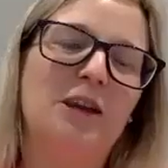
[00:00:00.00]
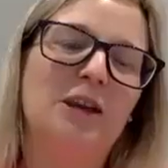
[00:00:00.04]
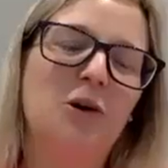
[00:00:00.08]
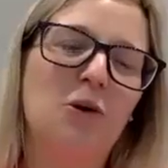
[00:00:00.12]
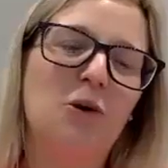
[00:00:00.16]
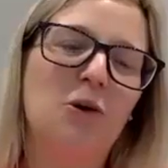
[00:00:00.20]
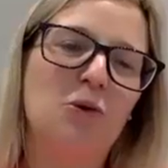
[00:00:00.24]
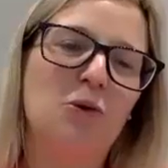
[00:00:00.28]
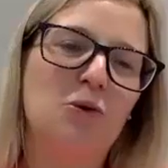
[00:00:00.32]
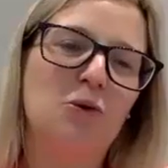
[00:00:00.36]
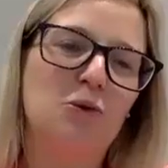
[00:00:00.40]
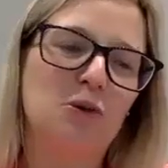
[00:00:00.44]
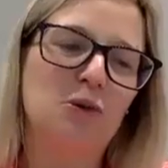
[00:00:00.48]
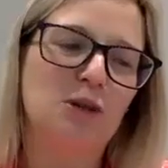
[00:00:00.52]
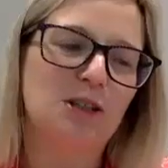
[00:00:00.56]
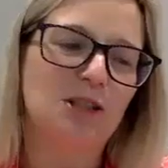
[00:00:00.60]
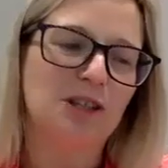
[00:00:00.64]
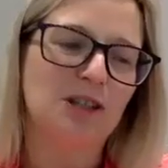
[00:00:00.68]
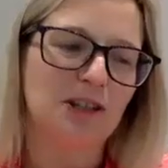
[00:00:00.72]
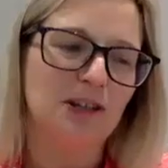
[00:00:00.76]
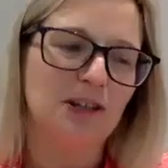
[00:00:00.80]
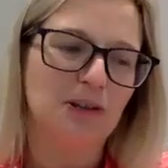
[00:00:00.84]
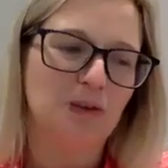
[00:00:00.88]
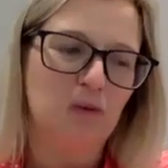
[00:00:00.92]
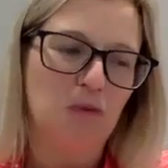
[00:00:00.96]
the
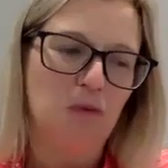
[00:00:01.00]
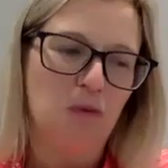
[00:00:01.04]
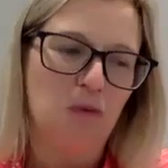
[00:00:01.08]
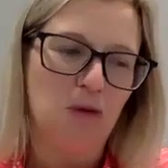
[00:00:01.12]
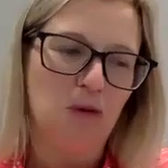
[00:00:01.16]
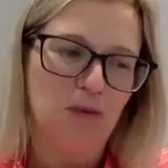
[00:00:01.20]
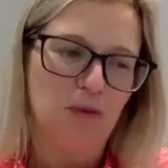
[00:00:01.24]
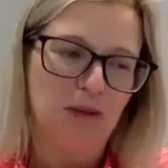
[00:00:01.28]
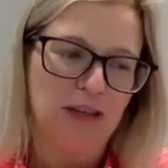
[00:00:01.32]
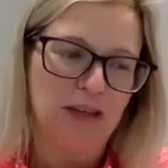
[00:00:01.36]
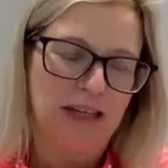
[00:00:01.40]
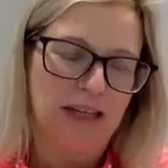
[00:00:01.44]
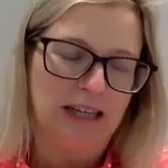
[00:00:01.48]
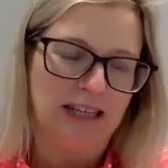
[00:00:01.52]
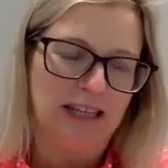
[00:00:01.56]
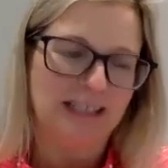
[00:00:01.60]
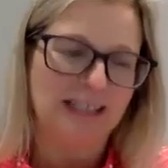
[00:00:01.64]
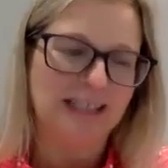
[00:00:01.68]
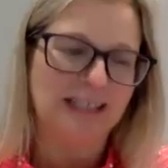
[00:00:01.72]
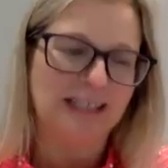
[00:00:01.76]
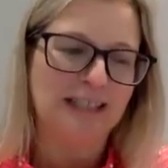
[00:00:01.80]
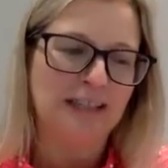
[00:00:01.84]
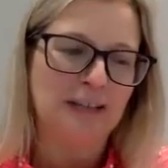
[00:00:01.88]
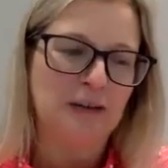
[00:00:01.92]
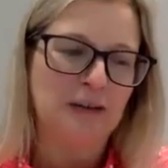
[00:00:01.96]
Older Woman.
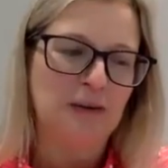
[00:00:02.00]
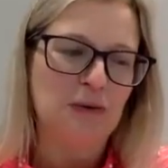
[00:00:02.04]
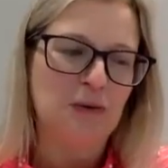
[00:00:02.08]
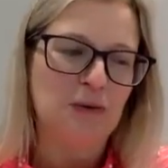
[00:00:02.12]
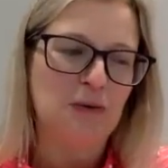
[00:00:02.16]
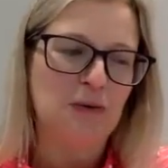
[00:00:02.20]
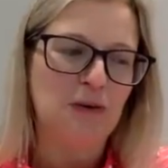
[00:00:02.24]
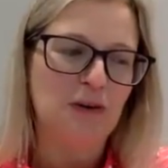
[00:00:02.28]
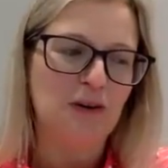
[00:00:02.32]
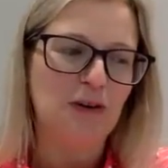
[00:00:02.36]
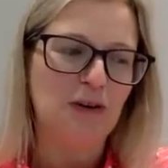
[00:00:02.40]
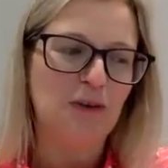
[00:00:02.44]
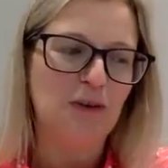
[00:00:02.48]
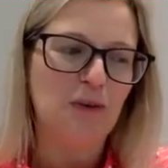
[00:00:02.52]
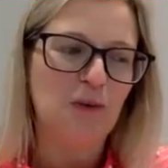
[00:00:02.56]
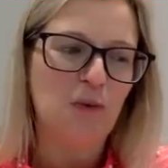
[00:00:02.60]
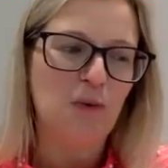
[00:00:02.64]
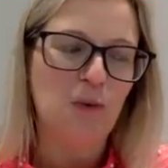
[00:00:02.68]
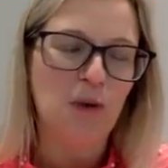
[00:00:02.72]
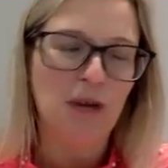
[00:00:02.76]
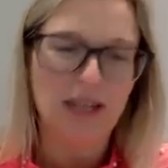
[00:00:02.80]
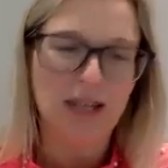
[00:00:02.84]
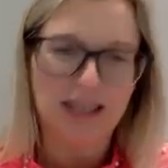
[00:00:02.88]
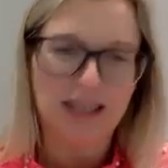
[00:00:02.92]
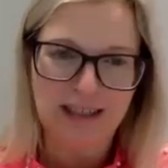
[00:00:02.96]
So,
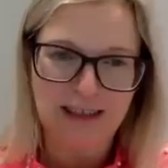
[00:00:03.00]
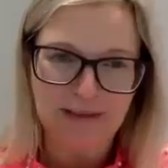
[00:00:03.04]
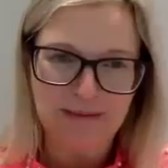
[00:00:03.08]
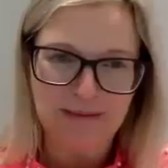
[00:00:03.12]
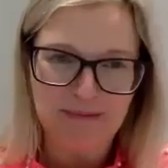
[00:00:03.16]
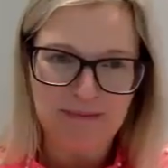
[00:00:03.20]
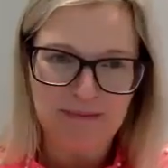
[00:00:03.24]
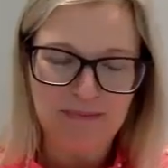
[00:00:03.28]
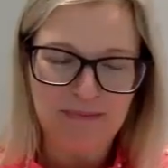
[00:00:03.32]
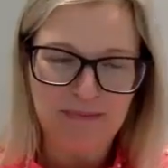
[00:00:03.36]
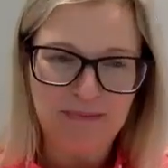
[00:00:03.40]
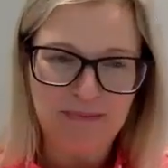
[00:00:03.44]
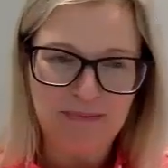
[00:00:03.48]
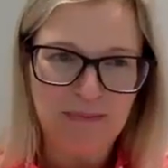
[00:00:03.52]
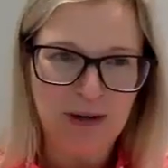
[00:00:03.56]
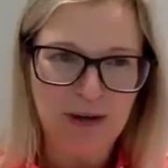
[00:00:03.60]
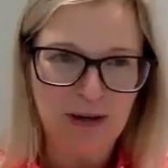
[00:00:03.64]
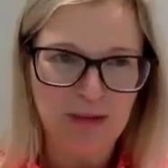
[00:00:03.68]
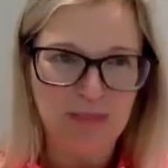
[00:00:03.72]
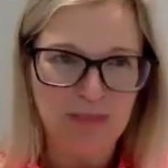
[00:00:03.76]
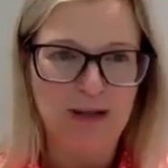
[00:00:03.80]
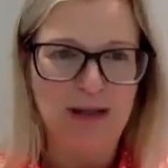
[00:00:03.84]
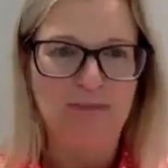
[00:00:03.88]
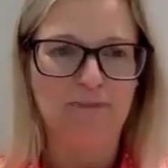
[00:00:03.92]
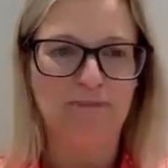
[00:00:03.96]
welcome,
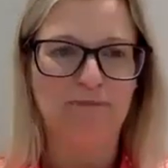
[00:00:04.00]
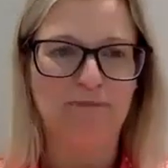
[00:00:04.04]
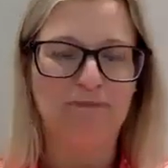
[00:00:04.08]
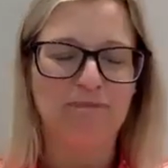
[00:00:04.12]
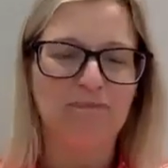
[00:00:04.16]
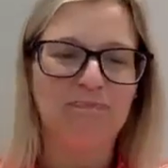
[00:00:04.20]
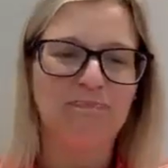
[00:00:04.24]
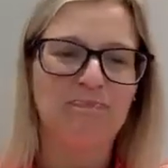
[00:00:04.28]
Barbara.